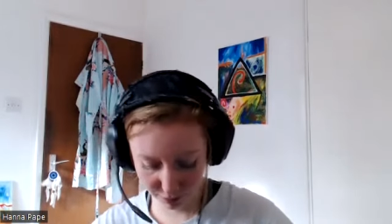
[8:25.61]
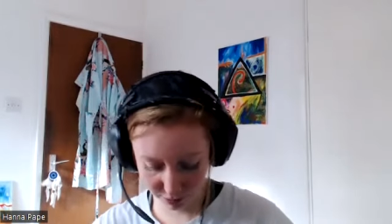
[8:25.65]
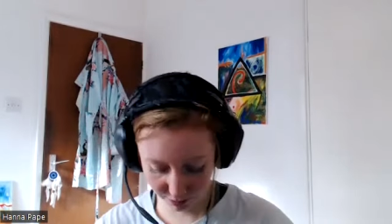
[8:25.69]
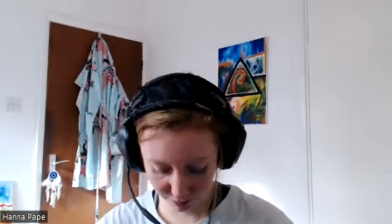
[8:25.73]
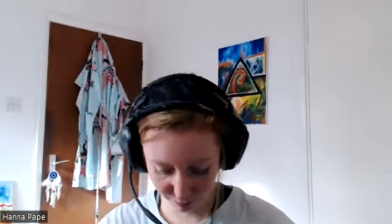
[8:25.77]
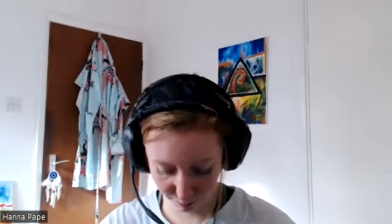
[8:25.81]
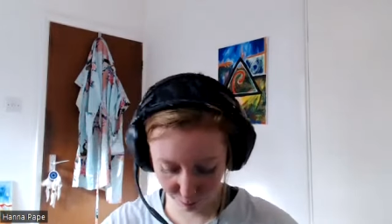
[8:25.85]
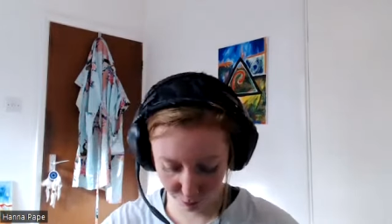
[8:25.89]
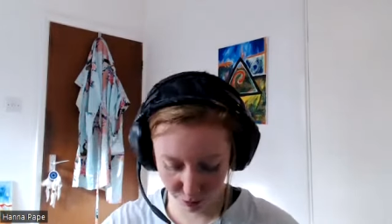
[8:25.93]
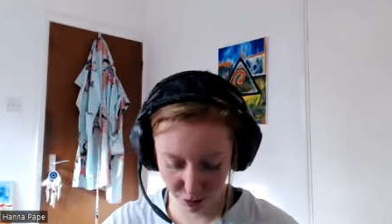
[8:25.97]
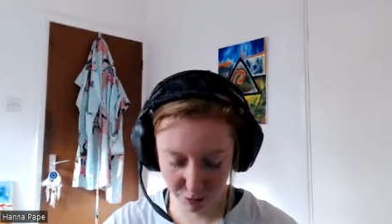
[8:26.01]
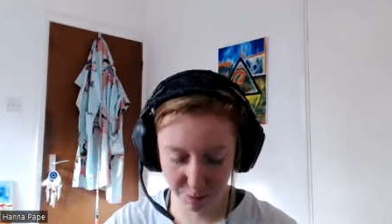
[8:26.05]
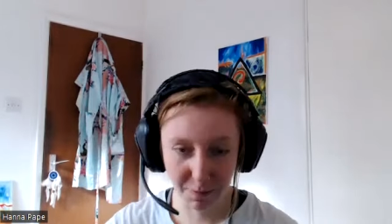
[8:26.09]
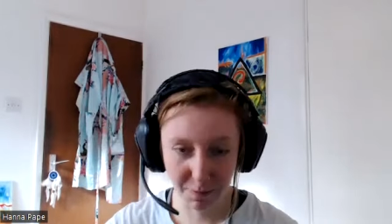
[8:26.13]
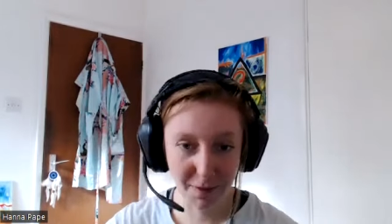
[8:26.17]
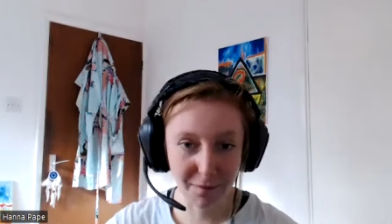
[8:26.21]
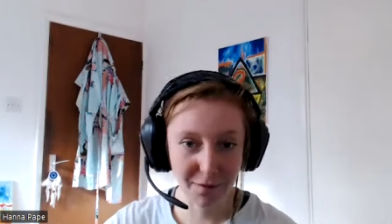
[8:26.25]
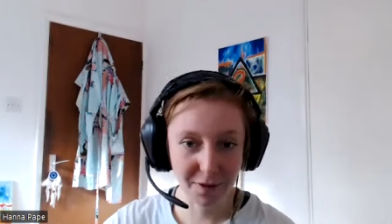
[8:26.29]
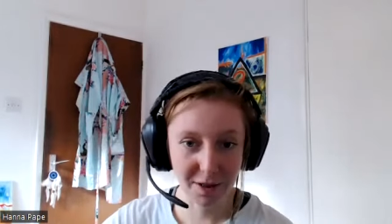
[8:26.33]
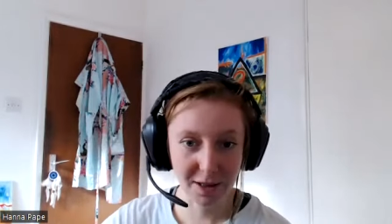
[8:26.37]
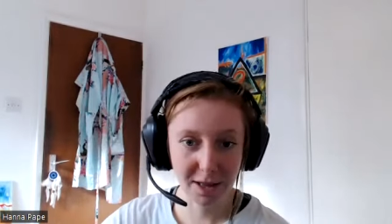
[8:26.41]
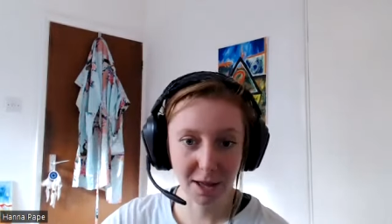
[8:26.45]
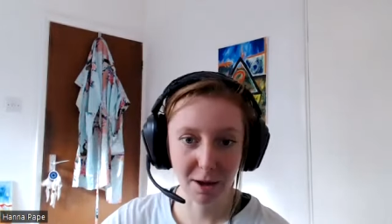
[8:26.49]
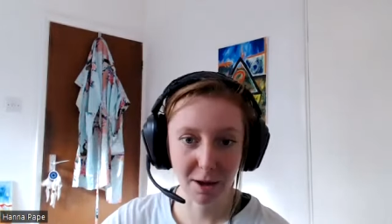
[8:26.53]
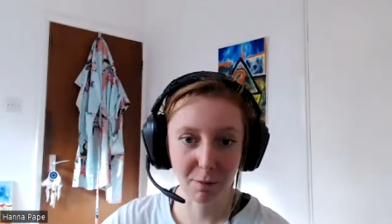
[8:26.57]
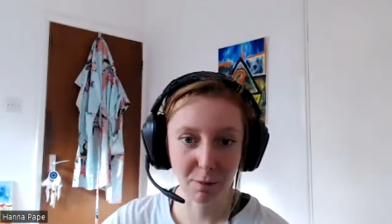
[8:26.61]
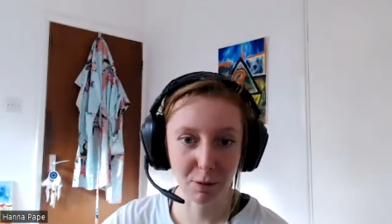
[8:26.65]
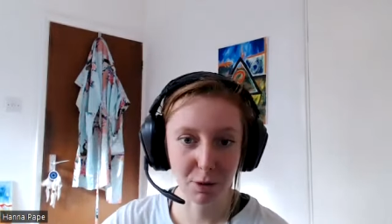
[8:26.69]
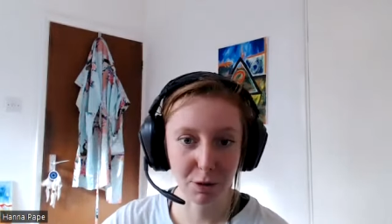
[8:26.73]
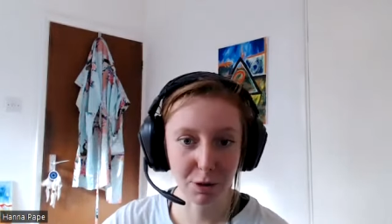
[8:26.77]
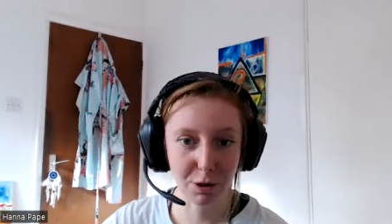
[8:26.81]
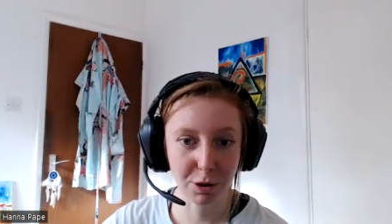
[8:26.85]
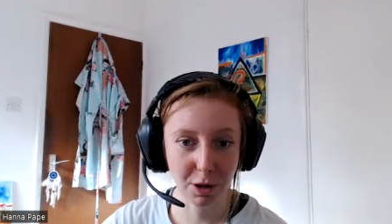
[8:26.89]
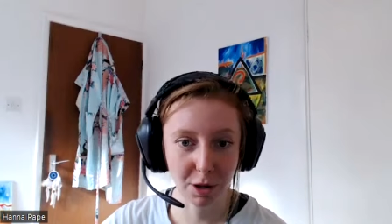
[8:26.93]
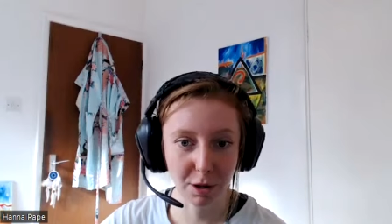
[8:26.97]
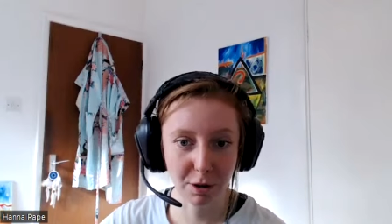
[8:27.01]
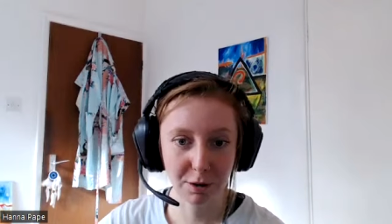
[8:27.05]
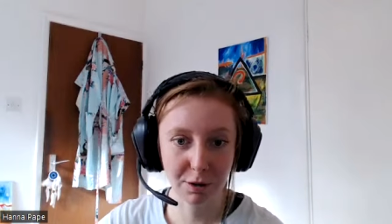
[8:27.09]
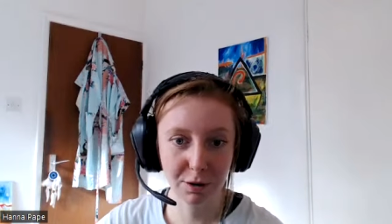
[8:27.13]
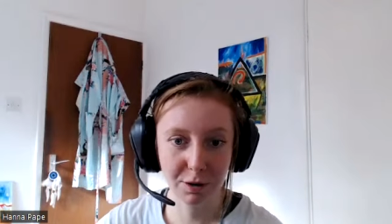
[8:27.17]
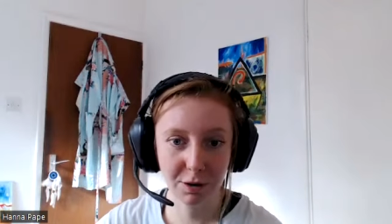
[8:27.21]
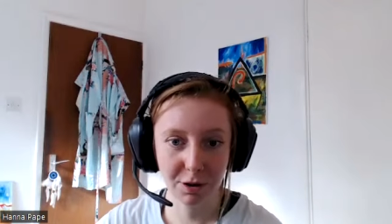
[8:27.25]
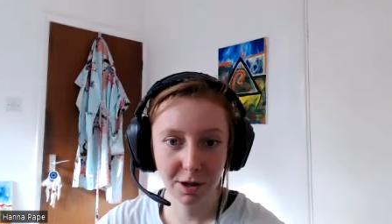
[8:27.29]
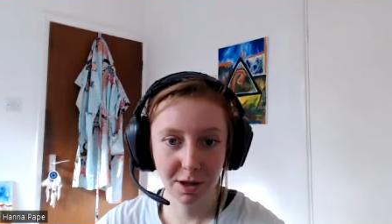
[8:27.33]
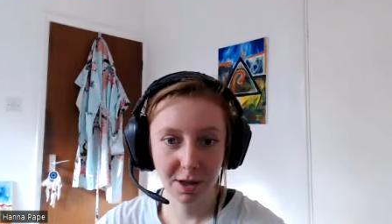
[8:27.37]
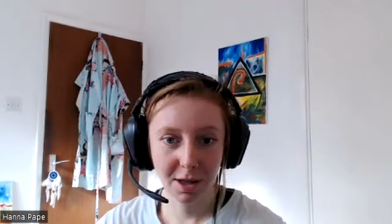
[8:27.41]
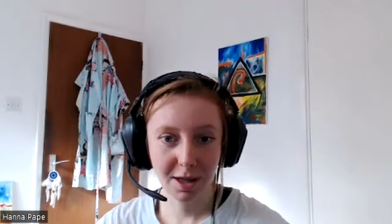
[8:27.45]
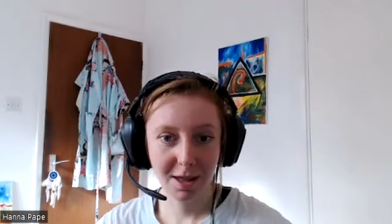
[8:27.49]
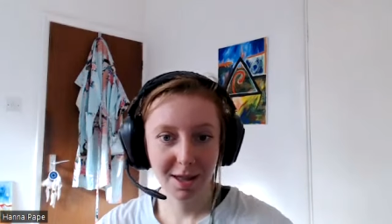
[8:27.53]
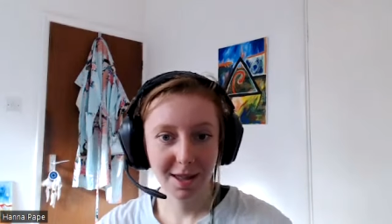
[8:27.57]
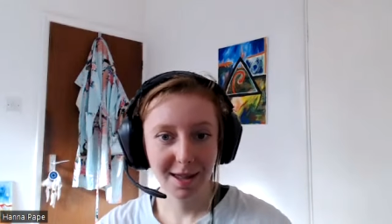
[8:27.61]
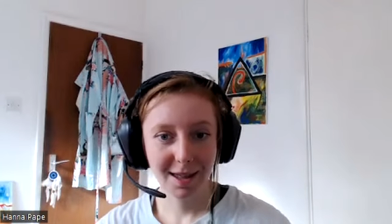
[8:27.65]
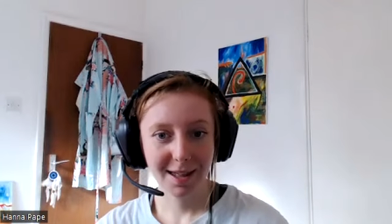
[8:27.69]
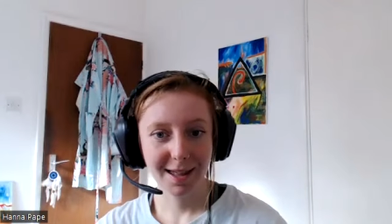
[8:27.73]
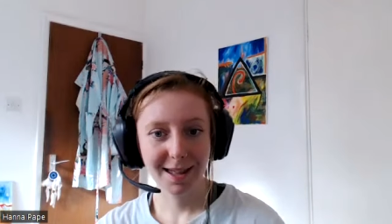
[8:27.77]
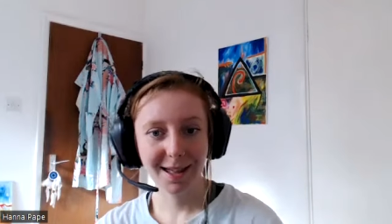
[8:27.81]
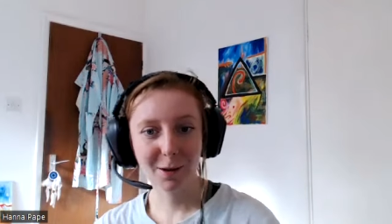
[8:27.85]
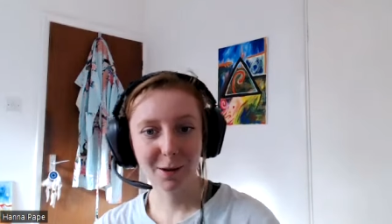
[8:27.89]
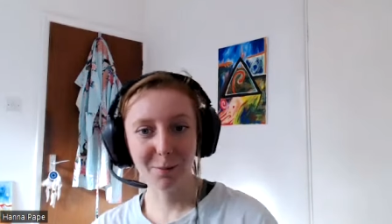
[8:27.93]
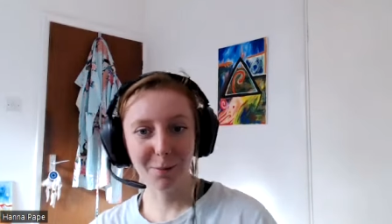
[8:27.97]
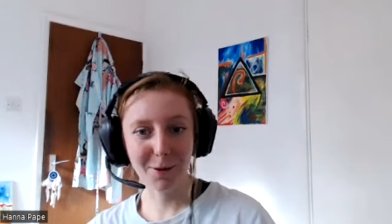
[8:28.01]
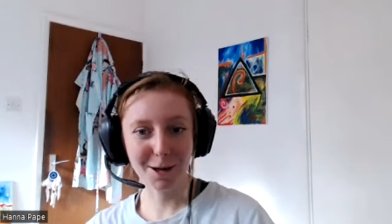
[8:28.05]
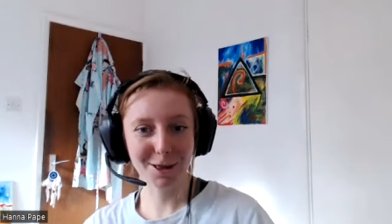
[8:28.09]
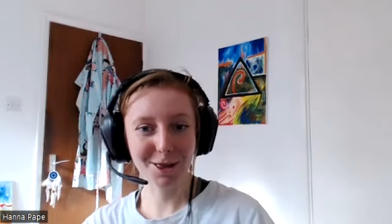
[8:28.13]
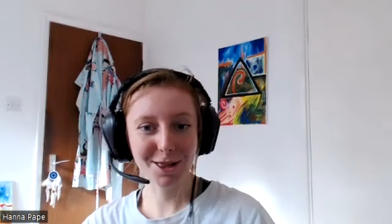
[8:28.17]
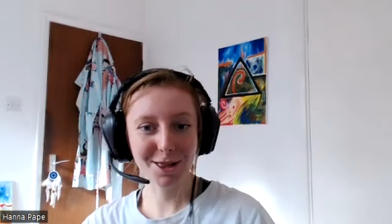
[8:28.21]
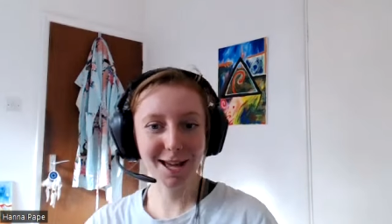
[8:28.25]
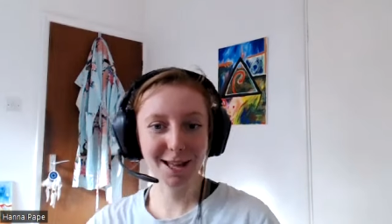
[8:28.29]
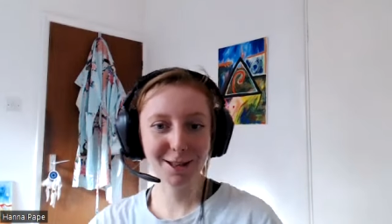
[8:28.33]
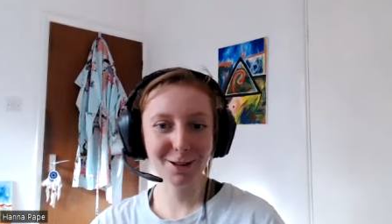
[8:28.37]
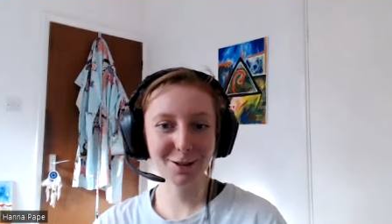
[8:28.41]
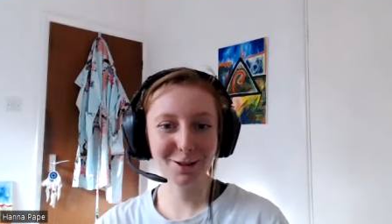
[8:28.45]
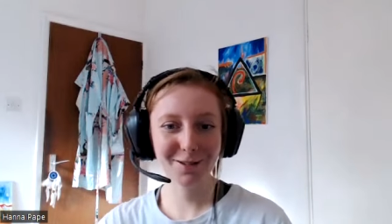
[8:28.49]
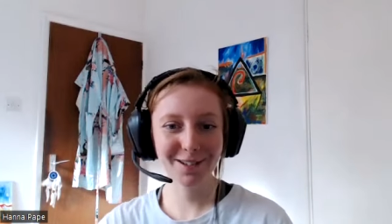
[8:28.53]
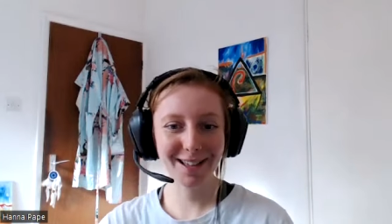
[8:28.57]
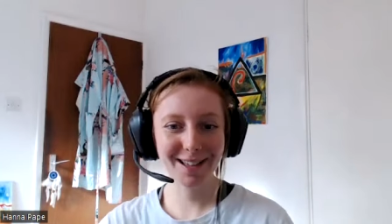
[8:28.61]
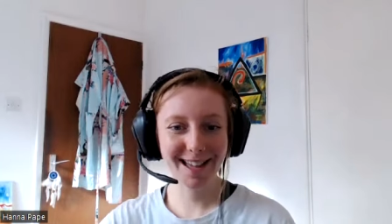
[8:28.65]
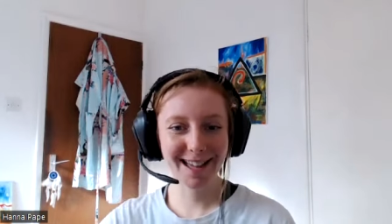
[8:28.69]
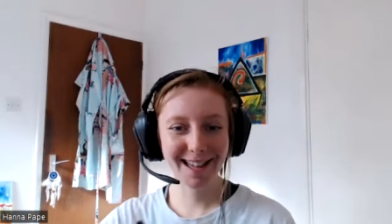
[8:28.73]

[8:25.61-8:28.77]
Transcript: Just watch my video on Shosh on my channel.